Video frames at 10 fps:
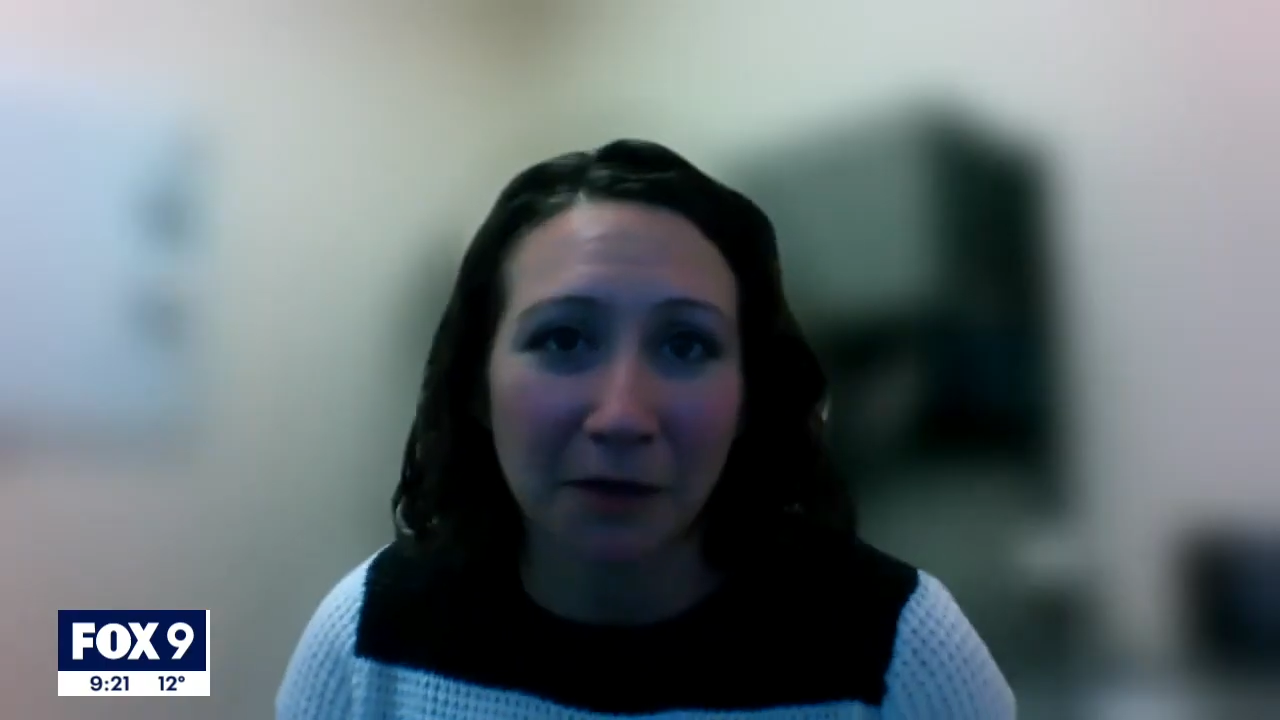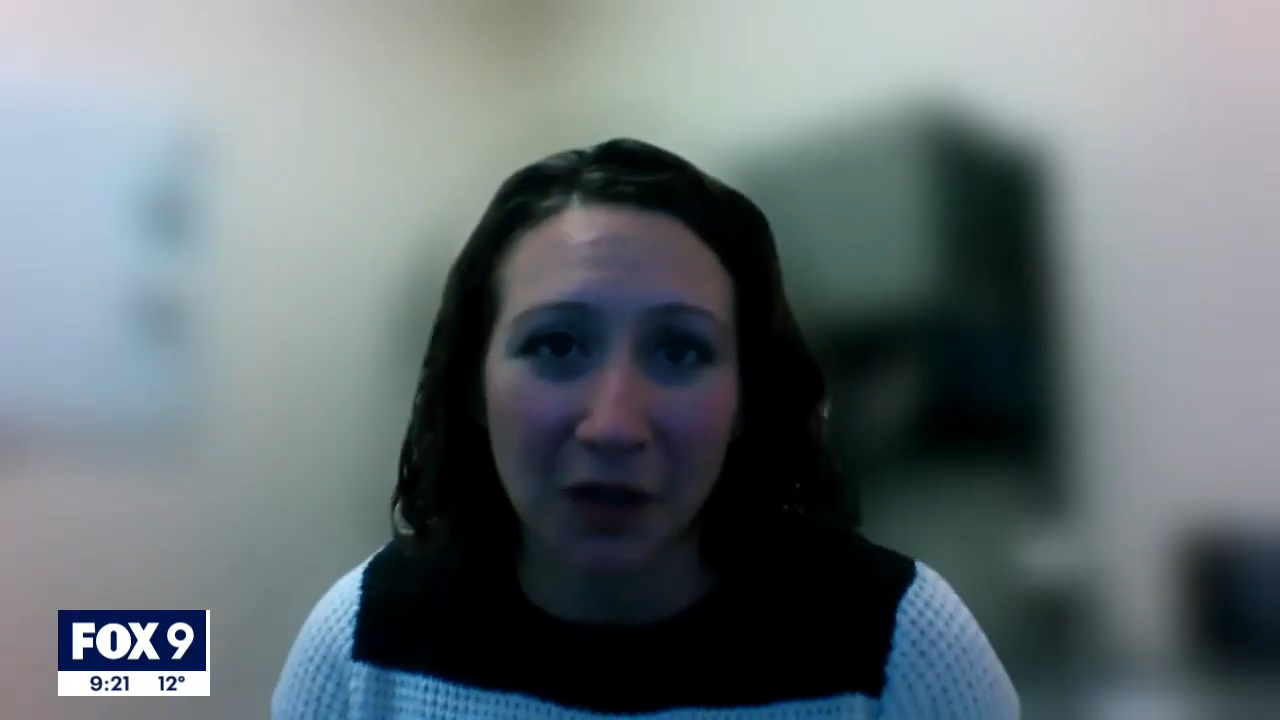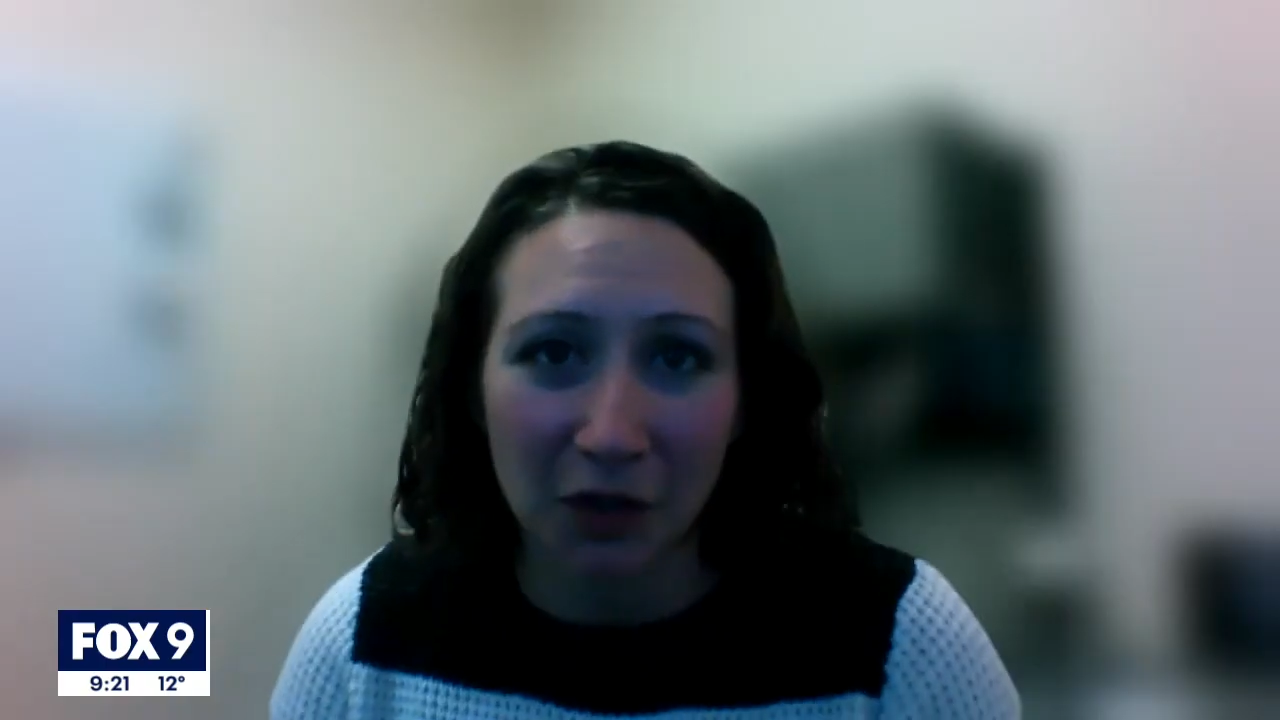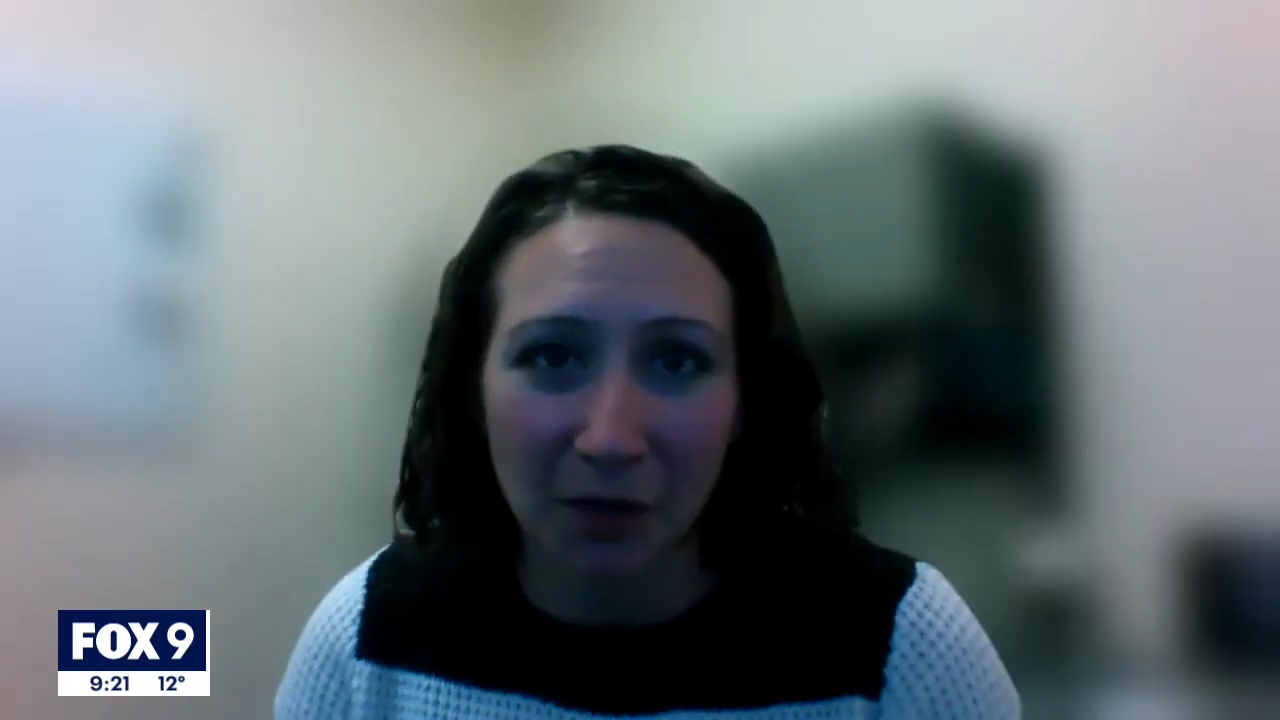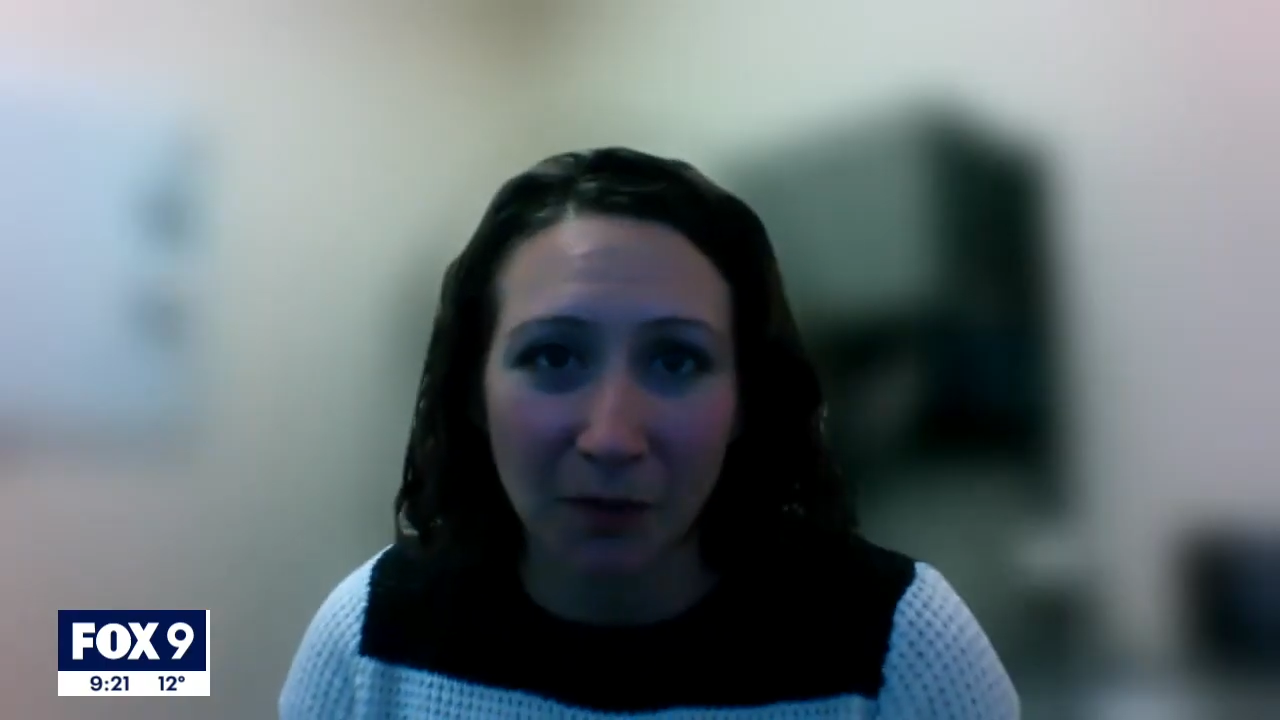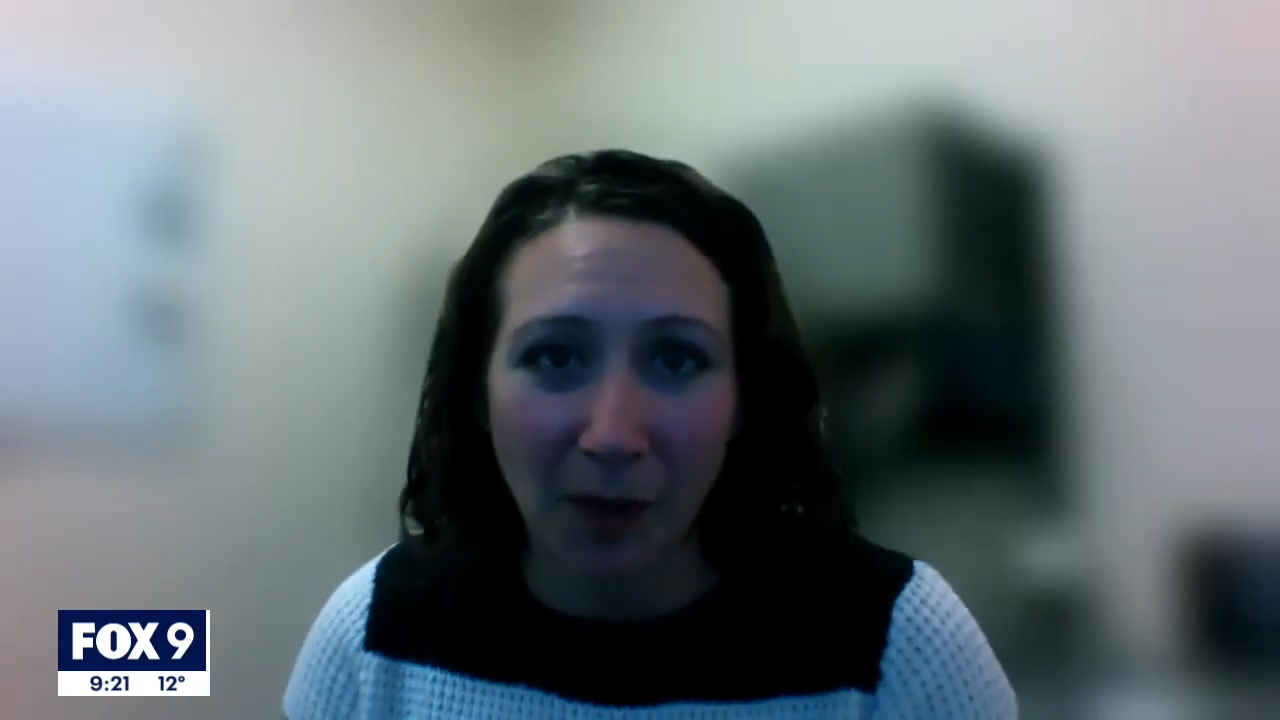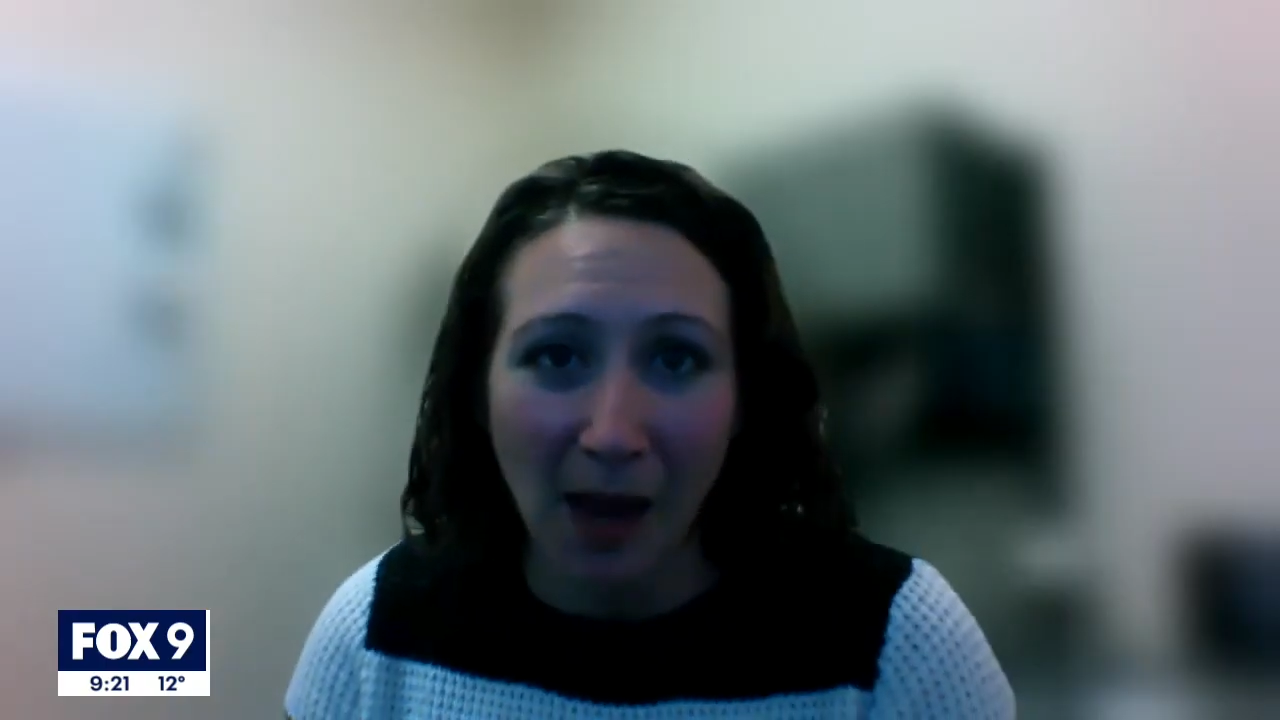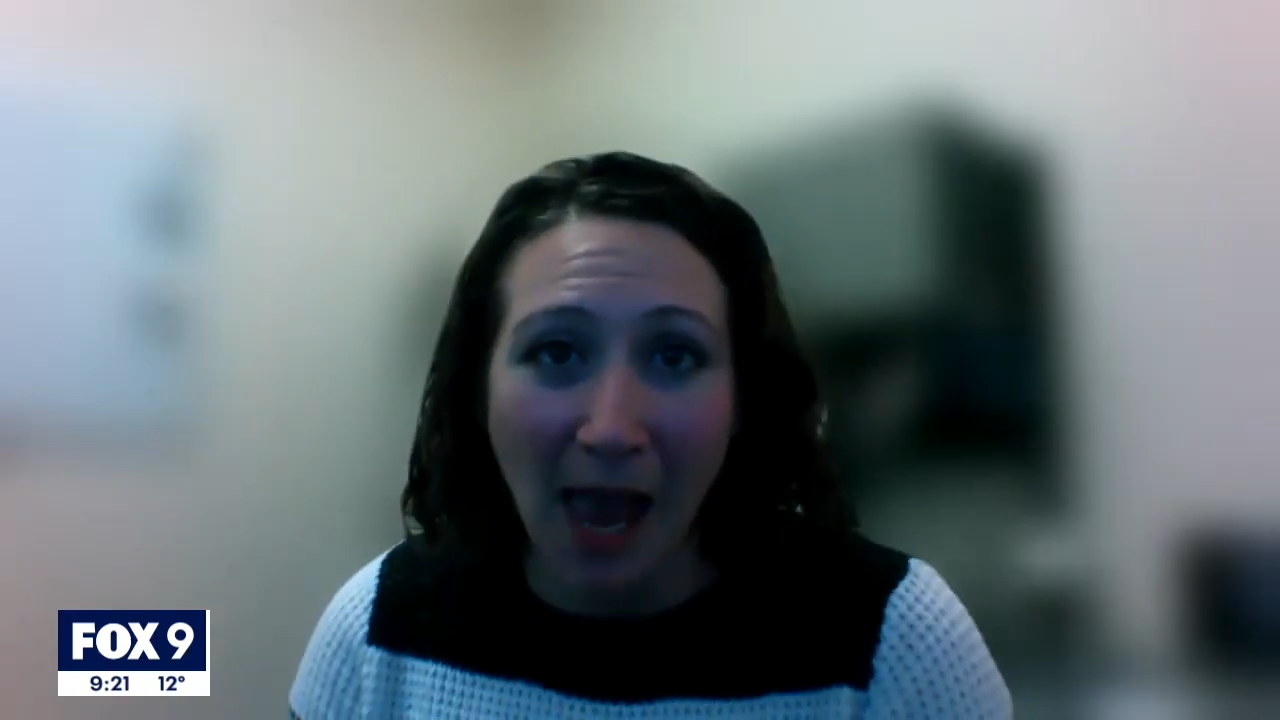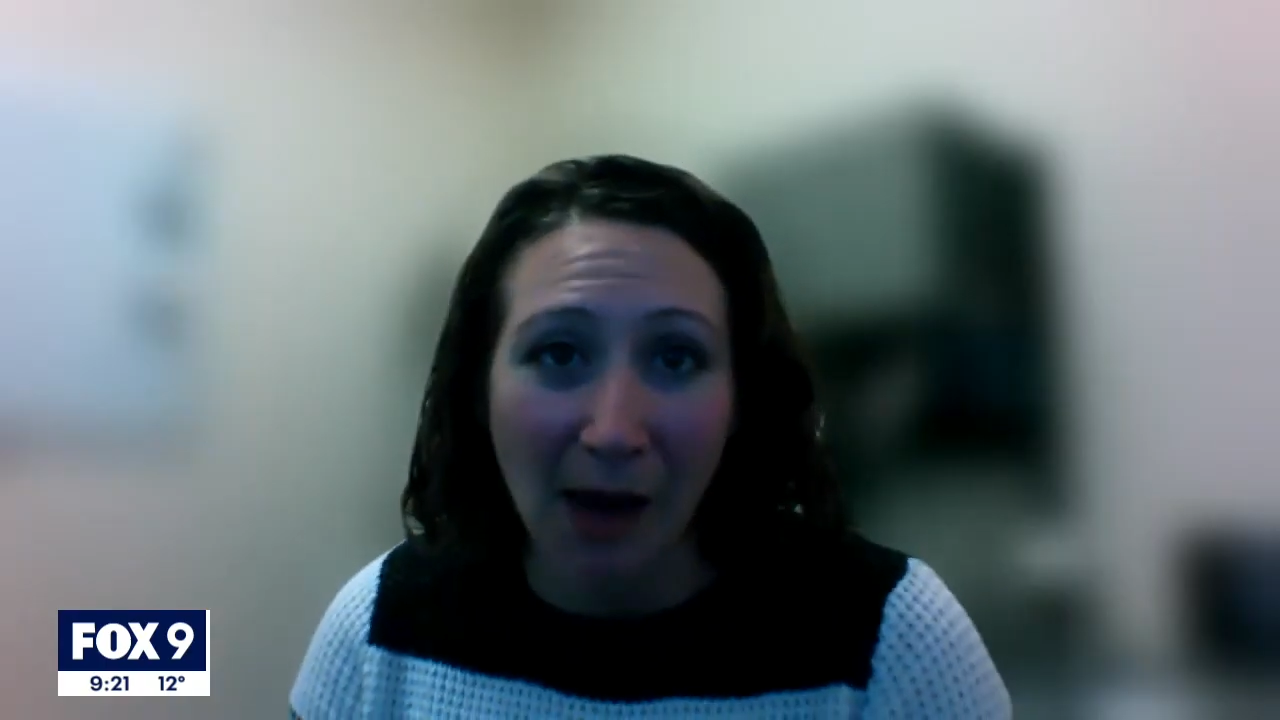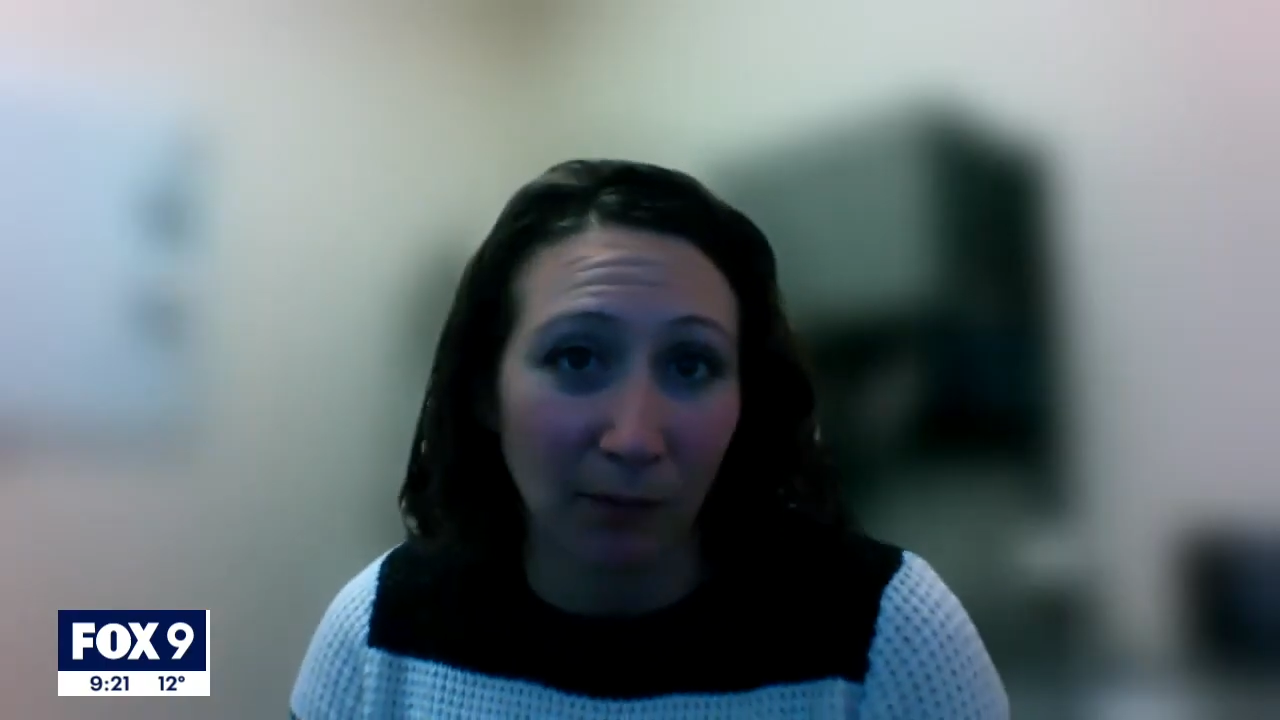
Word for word: CoV two